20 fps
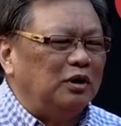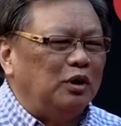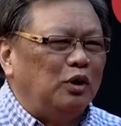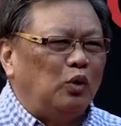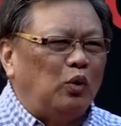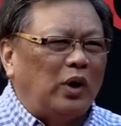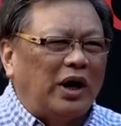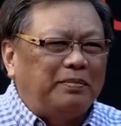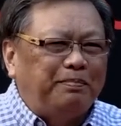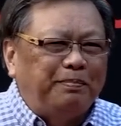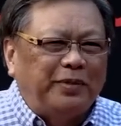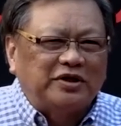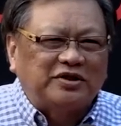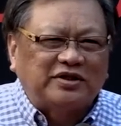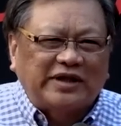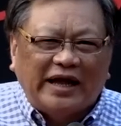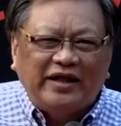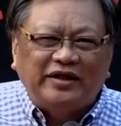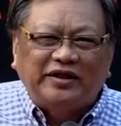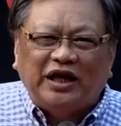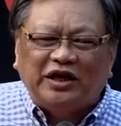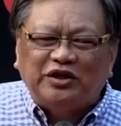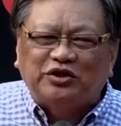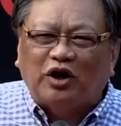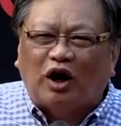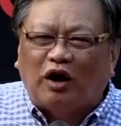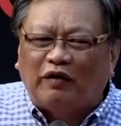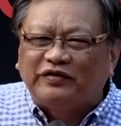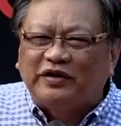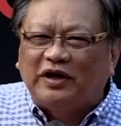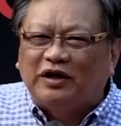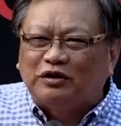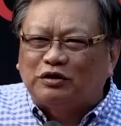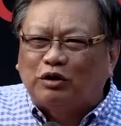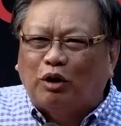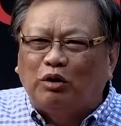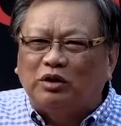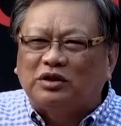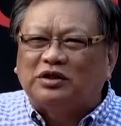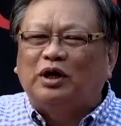what percentage of the
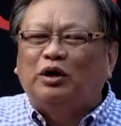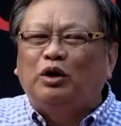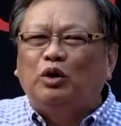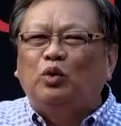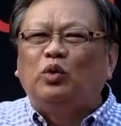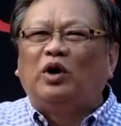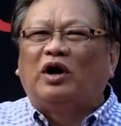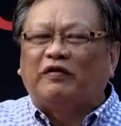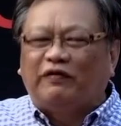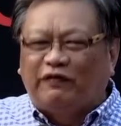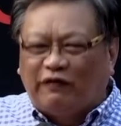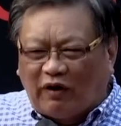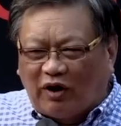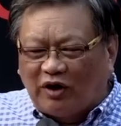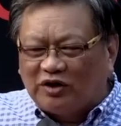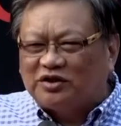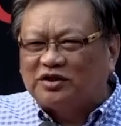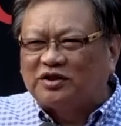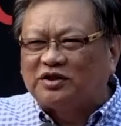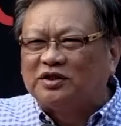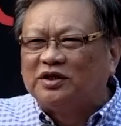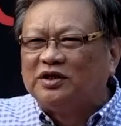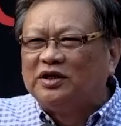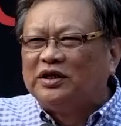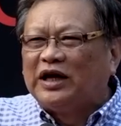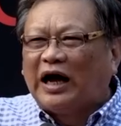total workforce